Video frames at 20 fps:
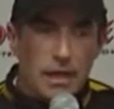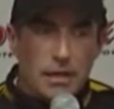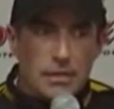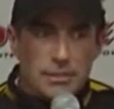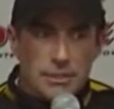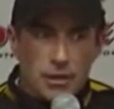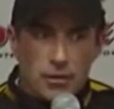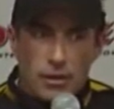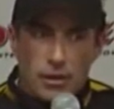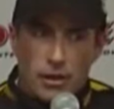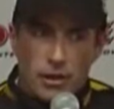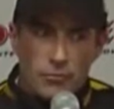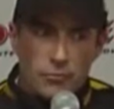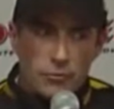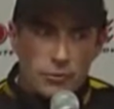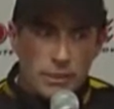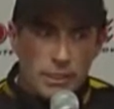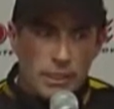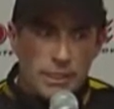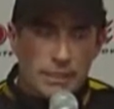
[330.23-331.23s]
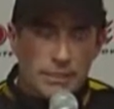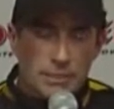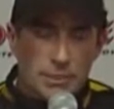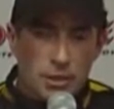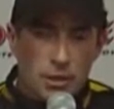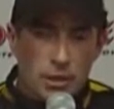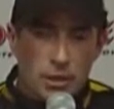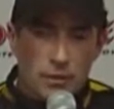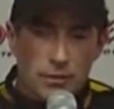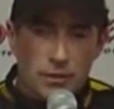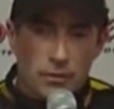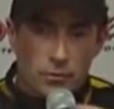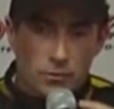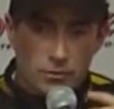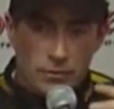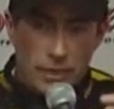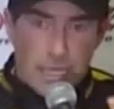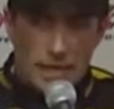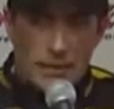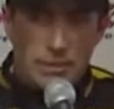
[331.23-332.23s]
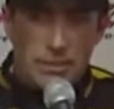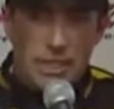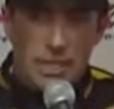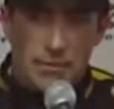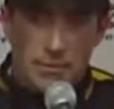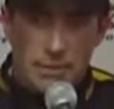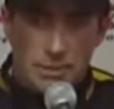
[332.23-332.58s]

So I'm really excited that our team